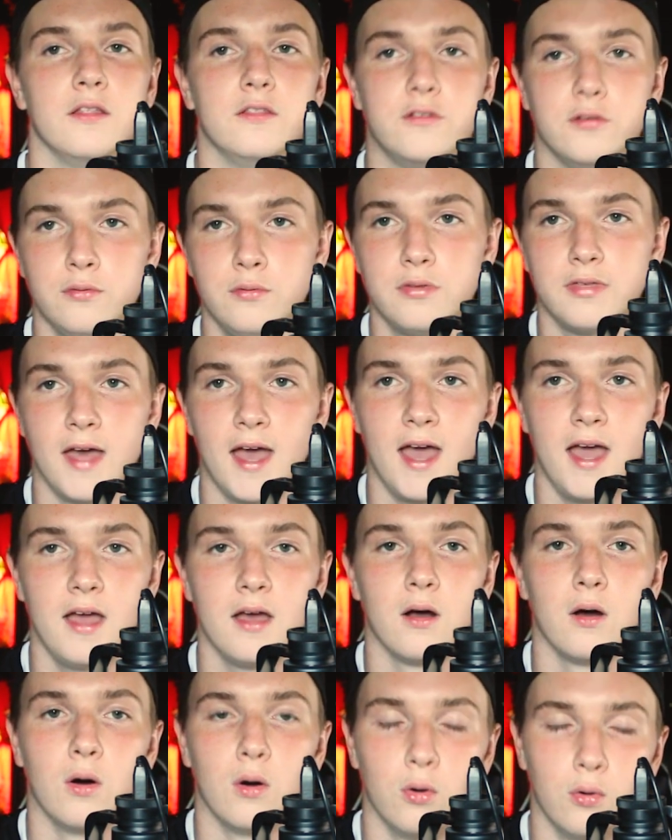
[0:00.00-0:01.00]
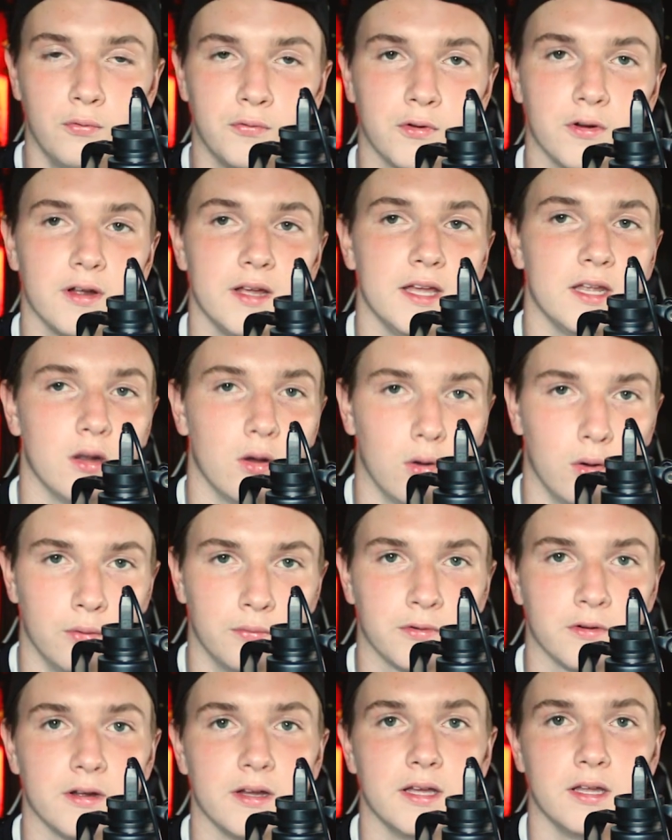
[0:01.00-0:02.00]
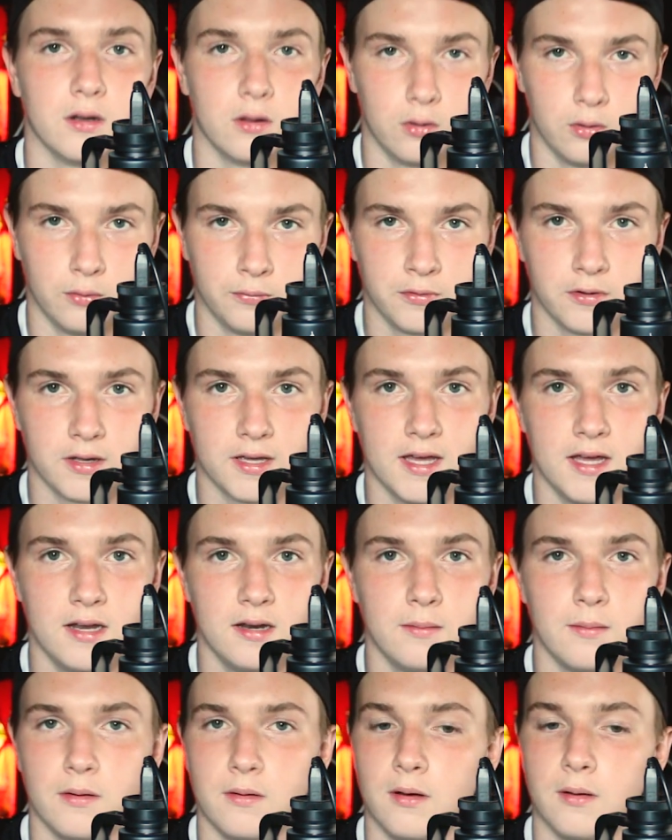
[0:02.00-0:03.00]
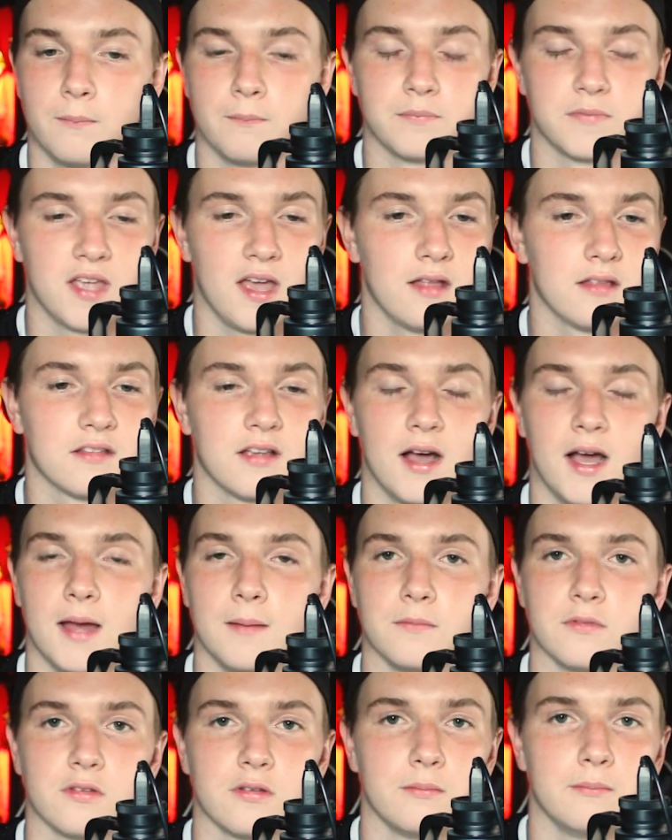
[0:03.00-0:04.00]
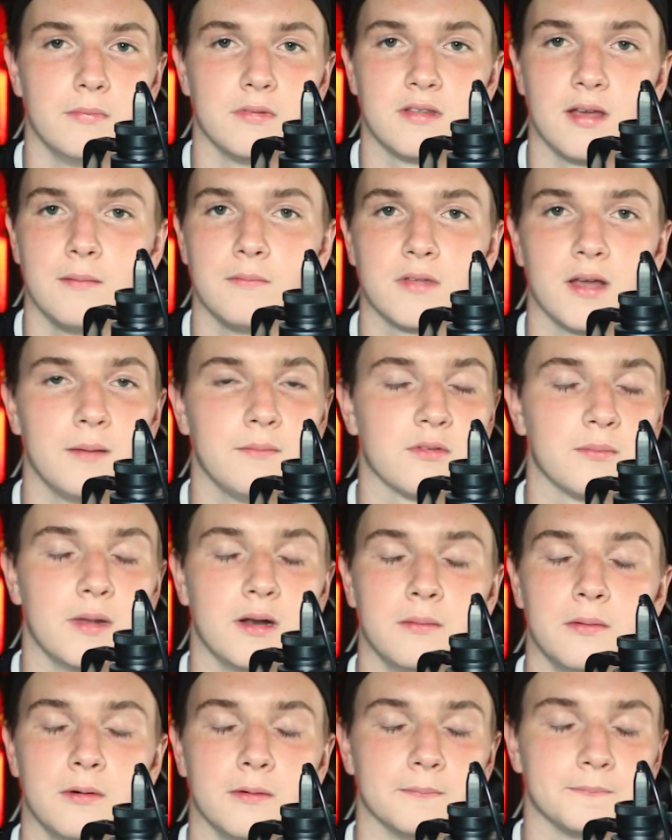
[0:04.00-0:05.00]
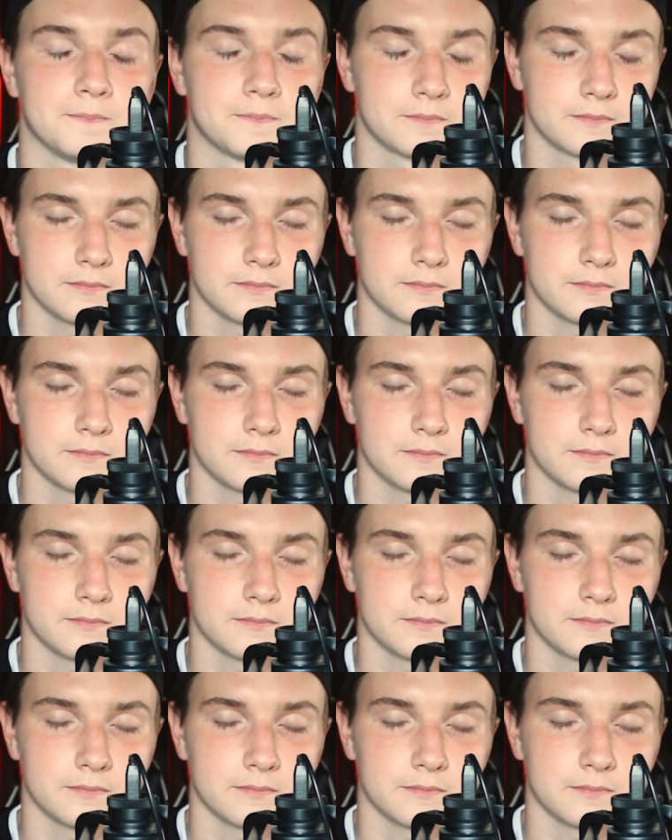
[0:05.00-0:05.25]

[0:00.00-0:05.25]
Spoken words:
Do that over and over and over again, 10 times minimum.